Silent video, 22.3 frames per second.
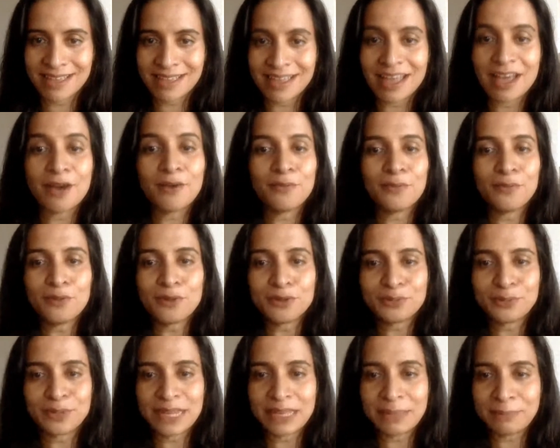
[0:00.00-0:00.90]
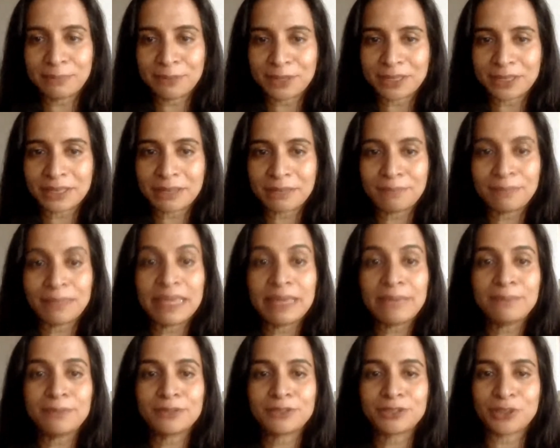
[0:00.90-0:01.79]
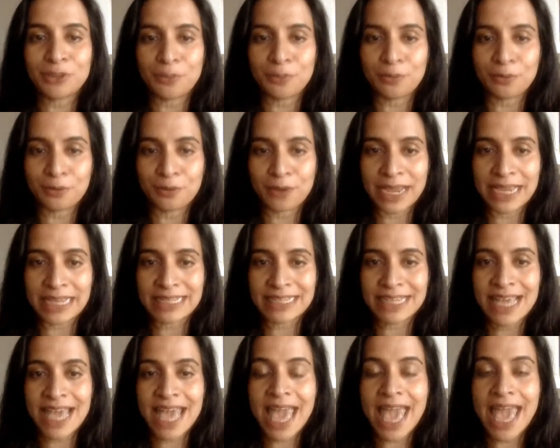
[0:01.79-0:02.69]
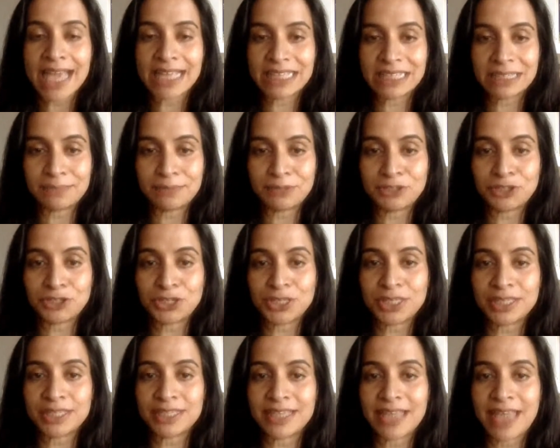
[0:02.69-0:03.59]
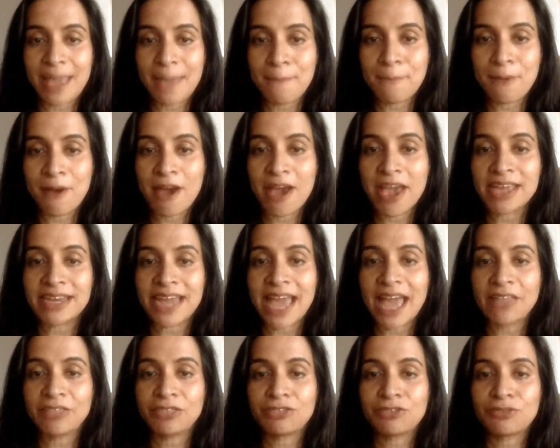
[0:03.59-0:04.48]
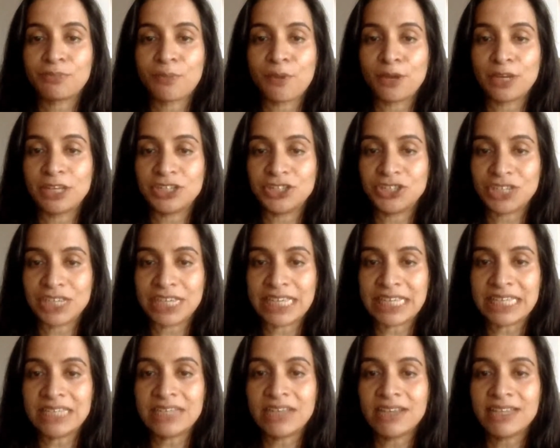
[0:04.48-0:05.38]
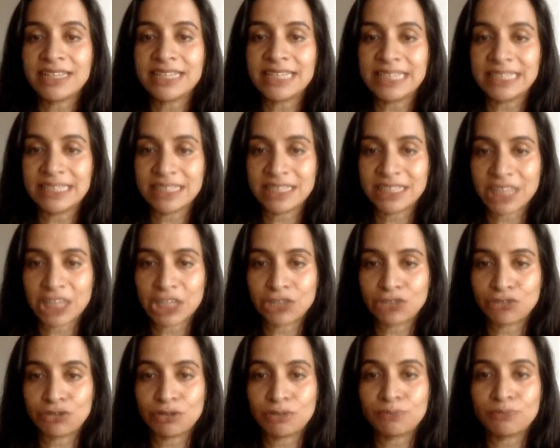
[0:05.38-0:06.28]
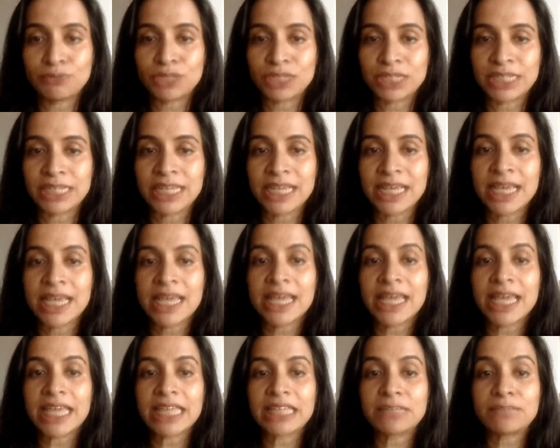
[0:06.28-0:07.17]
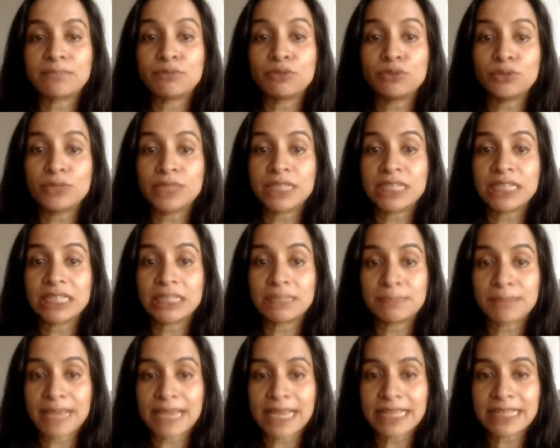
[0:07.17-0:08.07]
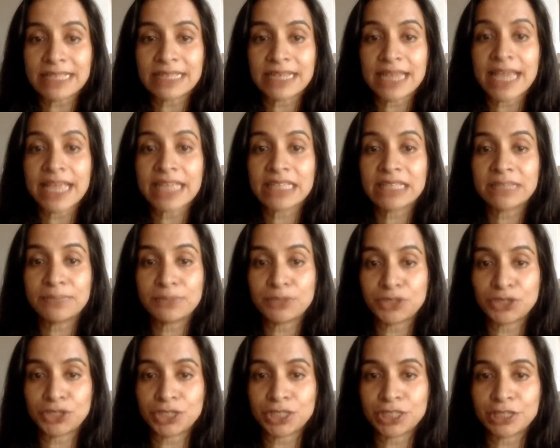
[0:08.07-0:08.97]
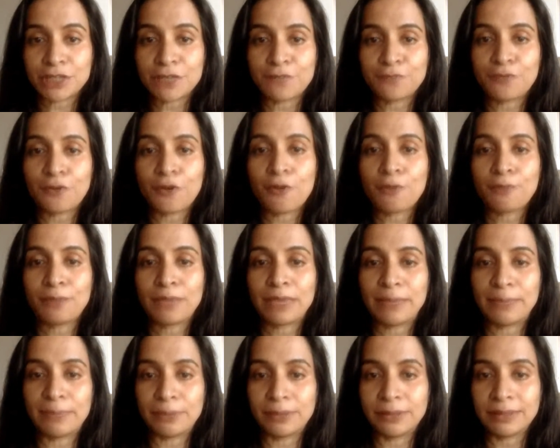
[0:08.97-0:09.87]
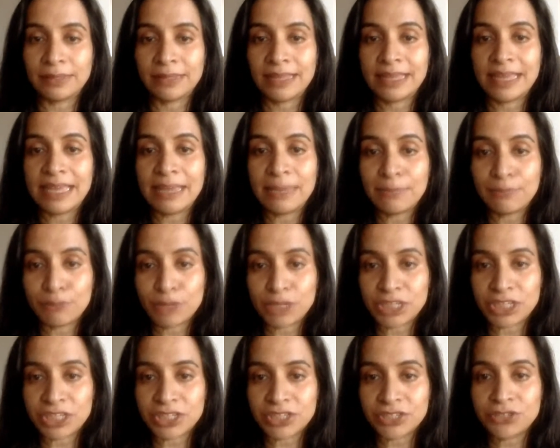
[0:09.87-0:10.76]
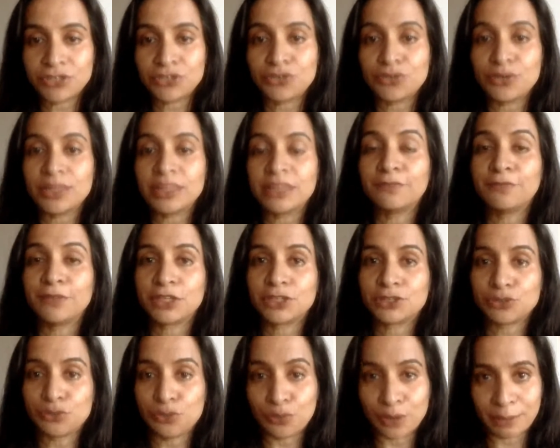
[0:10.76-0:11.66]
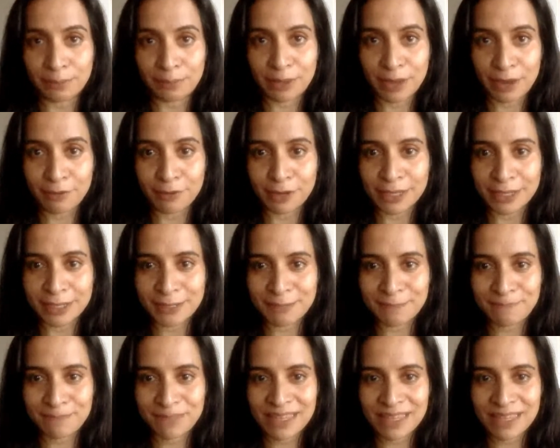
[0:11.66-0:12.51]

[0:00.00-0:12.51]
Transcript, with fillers: Her award-winning book, Peoples on Parade, Exhibitions, Empire and Anthropology in 19th Century Britain, explored the displays and exhibitions of foreign people in Britain during the Victorian period